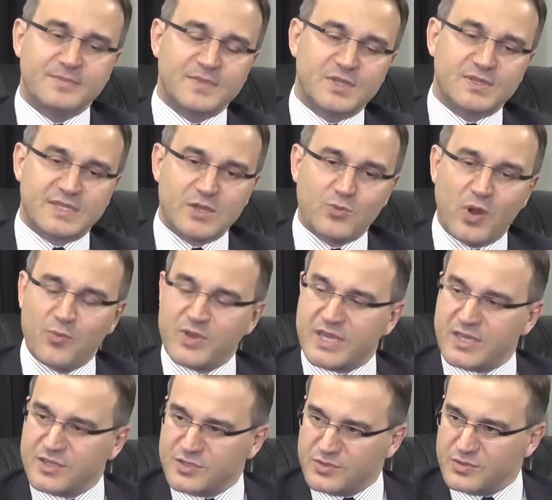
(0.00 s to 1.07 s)
to see what we
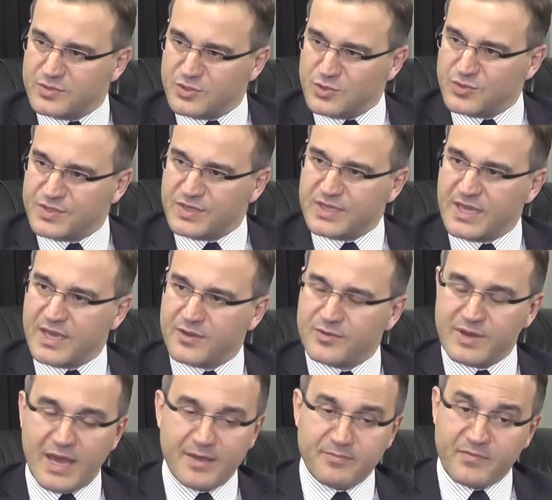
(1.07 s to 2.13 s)
can do together, and
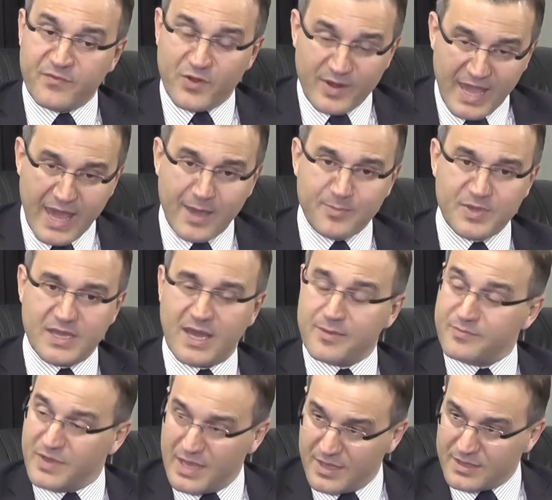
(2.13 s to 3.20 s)
I'm very happy.
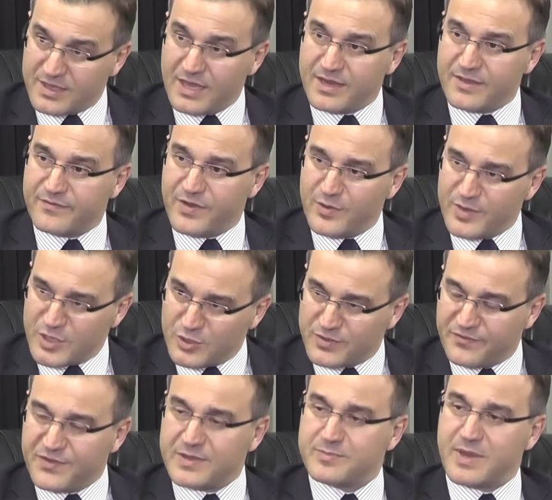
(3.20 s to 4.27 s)
I'm getting very good
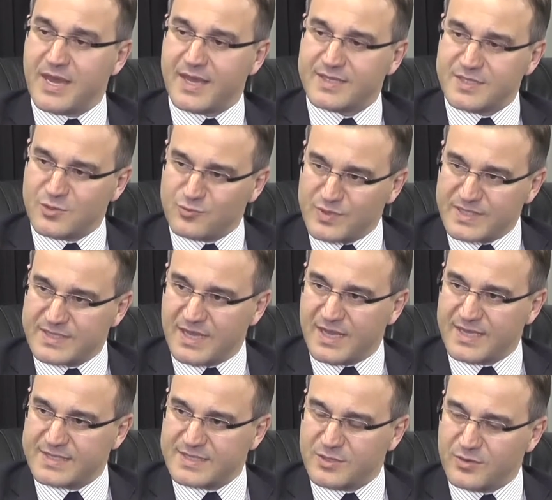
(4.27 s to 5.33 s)
feedbacks and
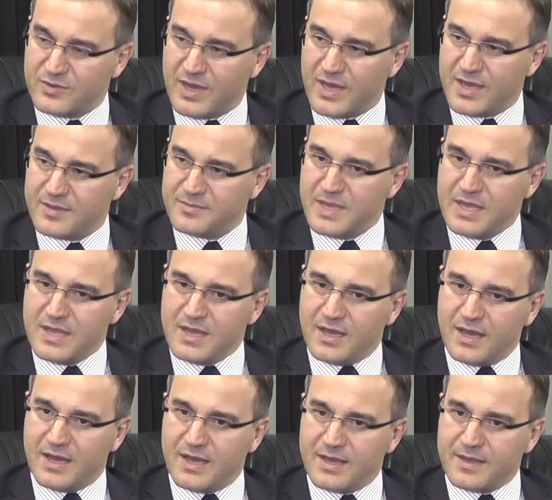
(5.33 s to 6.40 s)
results. So I
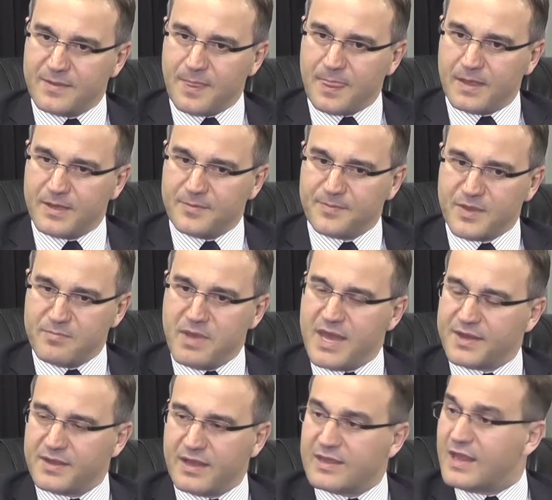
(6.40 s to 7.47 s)
met
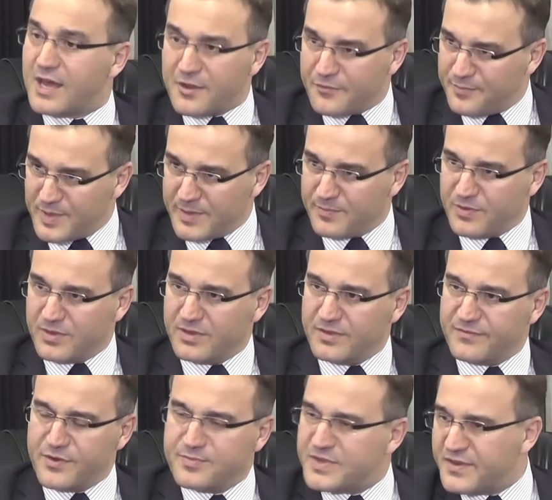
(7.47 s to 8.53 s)
a lot of people
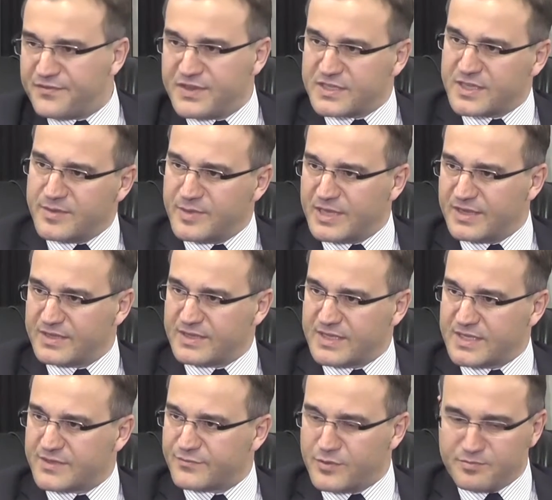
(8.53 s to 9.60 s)
from different
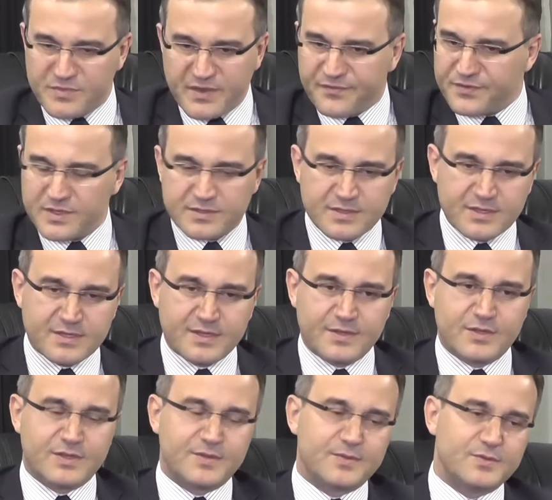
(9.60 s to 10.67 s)
communities, from different
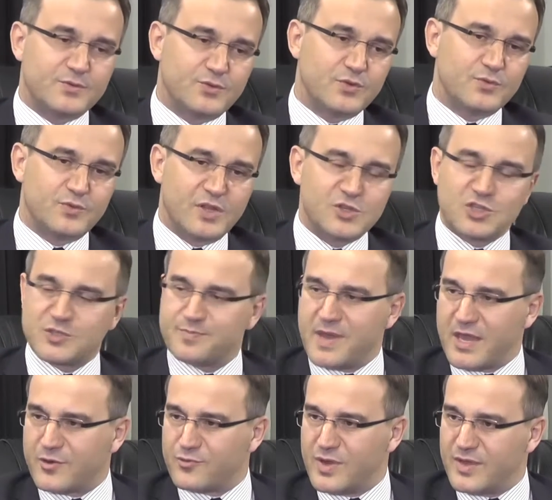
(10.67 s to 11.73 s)
the religious
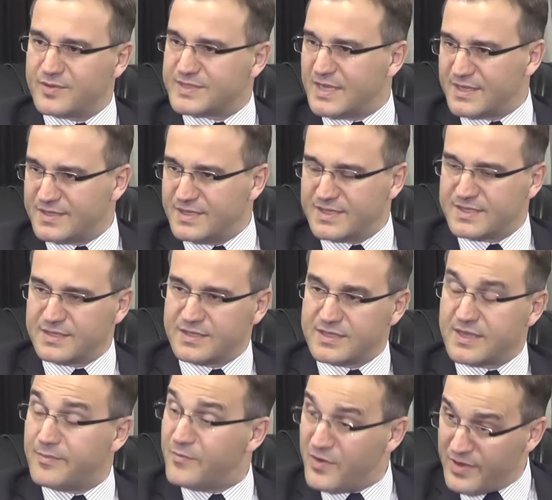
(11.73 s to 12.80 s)
backgrounds, ethnicities.
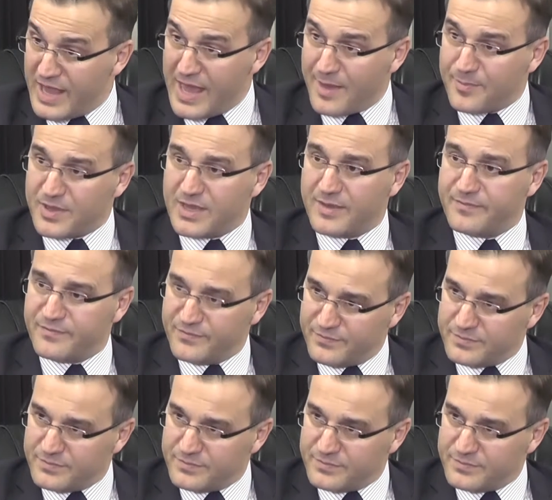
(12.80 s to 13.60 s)
I'm very happy. I'm